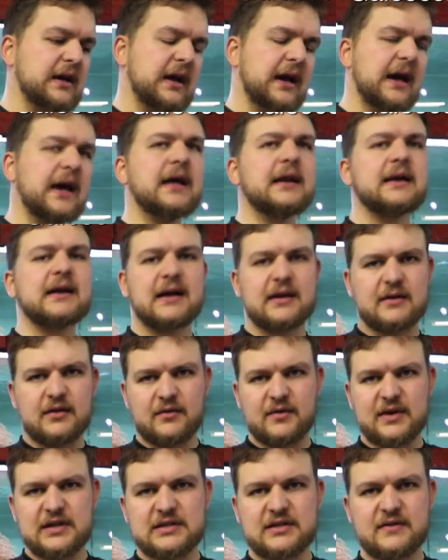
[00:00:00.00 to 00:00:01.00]
And like
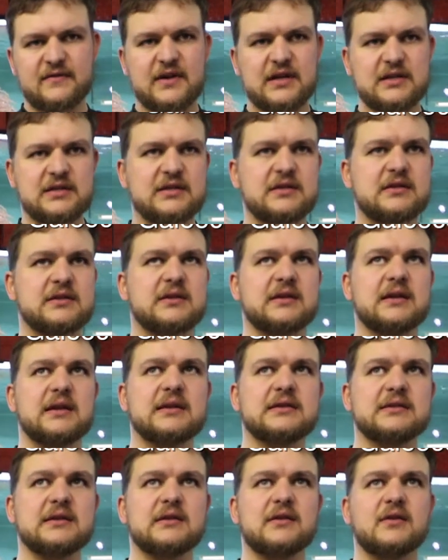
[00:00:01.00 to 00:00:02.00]
the rest of us,
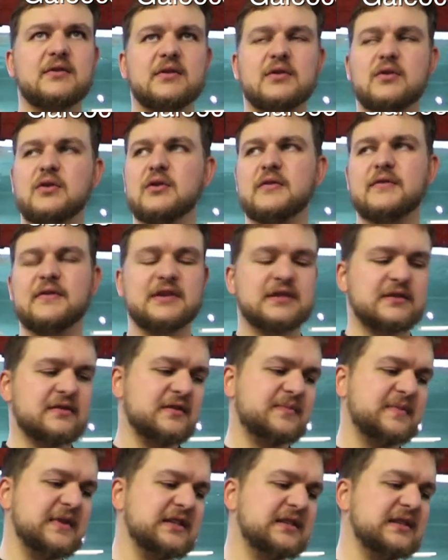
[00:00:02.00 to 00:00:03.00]
as in all of the rest of
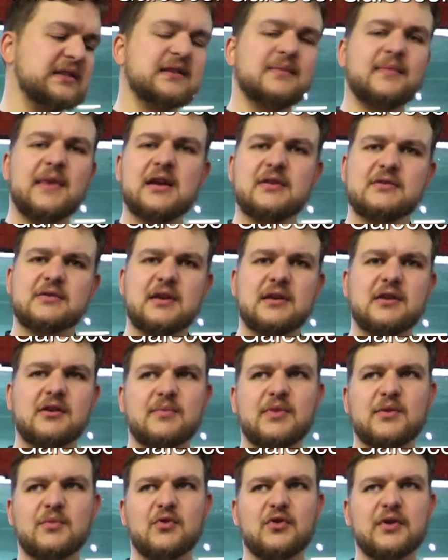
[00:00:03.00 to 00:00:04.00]
the species, the males are a
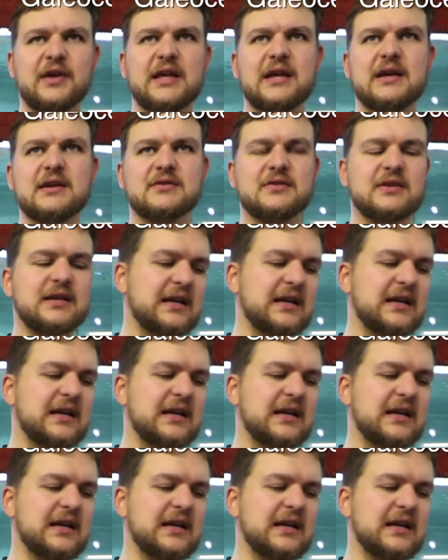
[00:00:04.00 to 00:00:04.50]
little bit more eager to